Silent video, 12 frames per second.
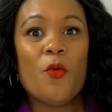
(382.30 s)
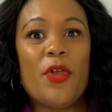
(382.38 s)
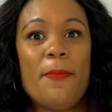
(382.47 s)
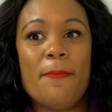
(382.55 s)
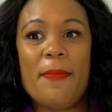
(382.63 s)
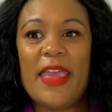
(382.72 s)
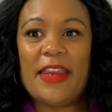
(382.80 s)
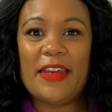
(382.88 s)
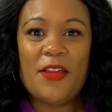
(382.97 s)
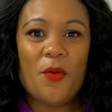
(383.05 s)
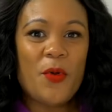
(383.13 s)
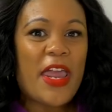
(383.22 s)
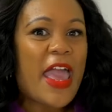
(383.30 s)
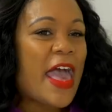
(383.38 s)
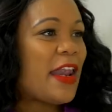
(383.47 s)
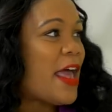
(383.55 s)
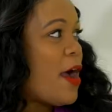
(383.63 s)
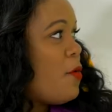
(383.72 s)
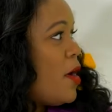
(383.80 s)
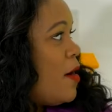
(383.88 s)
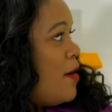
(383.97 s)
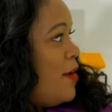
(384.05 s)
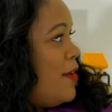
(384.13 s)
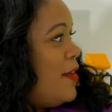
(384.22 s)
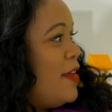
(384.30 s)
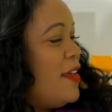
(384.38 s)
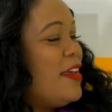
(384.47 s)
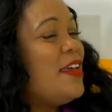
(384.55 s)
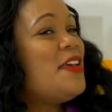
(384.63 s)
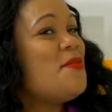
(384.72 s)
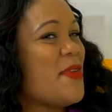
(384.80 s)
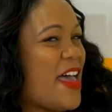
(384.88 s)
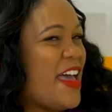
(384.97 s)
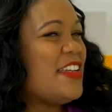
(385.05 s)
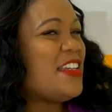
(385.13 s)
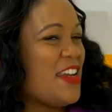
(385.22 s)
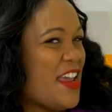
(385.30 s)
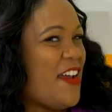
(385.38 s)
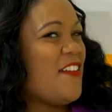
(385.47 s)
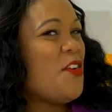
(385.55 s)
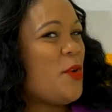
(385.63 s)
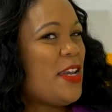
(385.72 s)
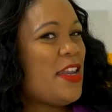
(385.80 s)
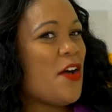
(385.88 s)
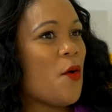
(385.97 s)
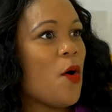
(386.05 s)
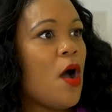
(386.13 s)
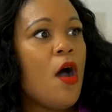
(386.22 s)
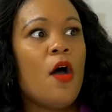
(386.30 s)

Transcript: We made it. We're at our imaginary window.